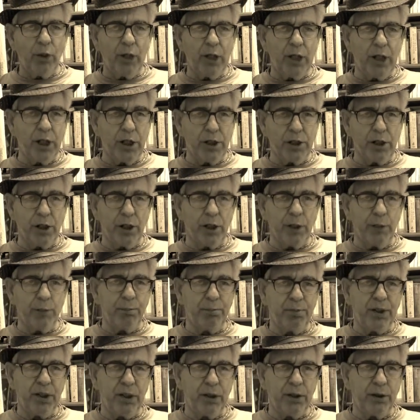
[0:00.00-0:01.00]
rage
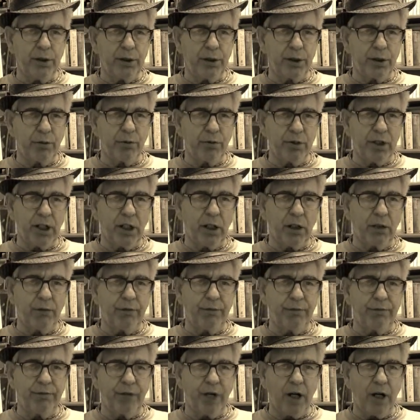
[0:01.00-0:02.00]
unimpeded and reek
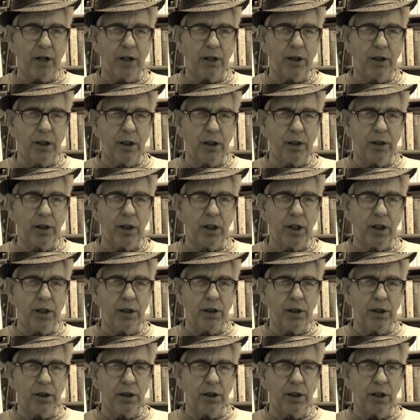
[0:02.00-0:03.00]
of vodka and
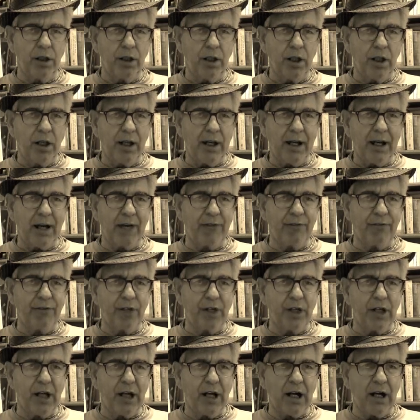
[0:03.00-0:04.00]
onion, half
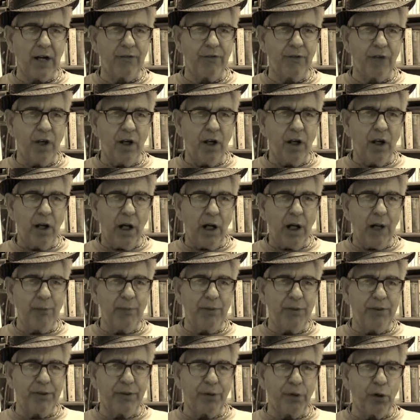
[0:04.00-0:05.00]
and half.
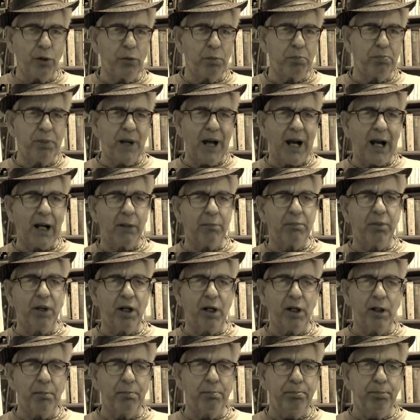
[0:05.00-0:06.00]
I'm thrown back
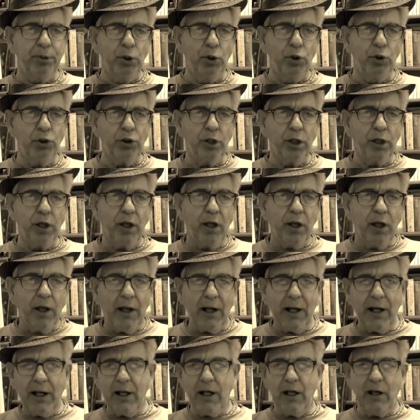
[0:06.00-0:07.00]
by a boot.
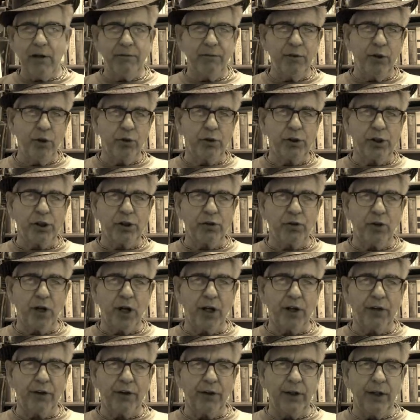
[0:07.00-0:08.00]
I have no
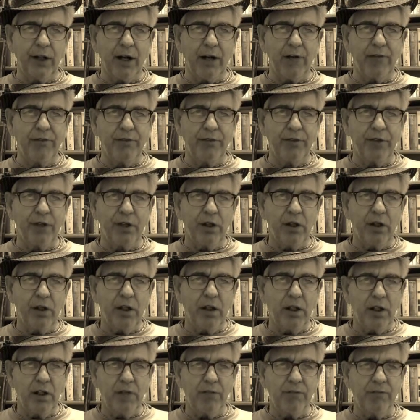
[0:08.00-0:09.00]
strength left.
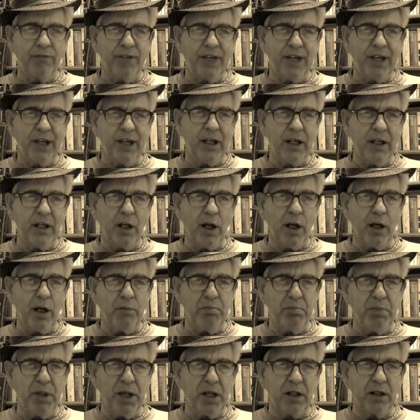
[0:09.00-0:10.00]
In vain
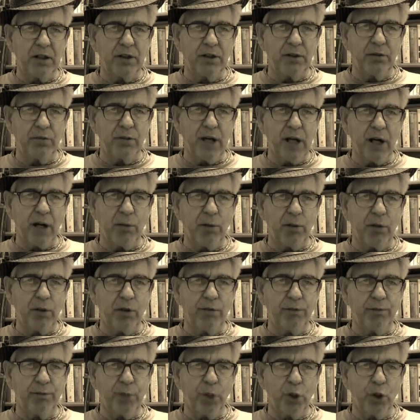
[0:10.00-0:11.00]
I beg the
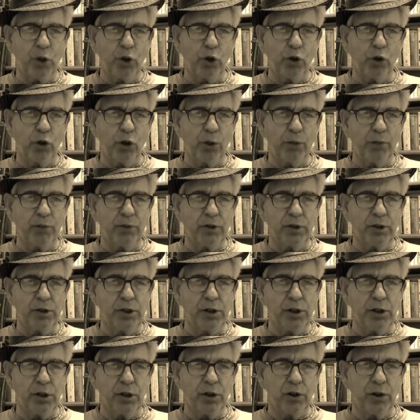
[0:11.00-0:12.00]
rabble of pogrom to
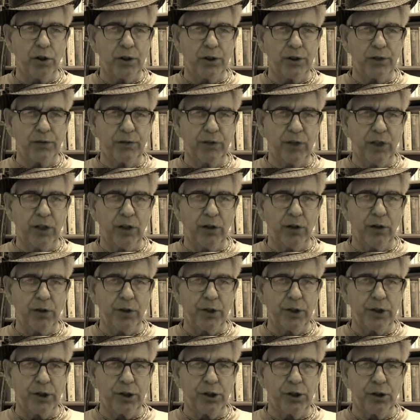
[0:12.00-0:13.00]
jeers of
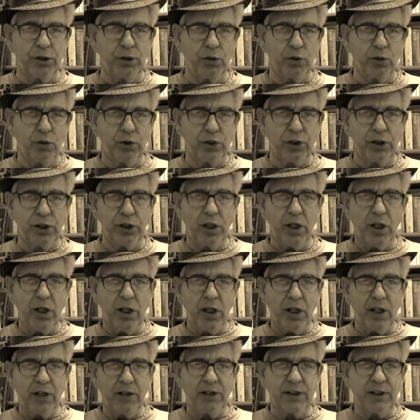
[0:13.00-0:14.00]
kill the Jews
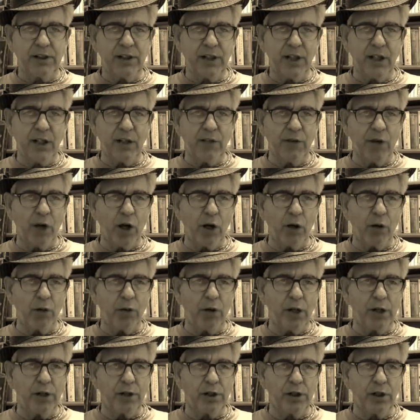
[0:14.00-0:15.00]
and save our
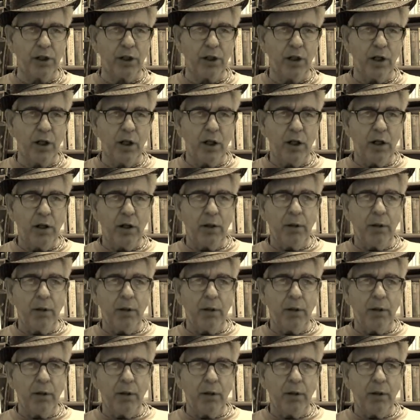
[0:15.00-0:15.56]
Russia.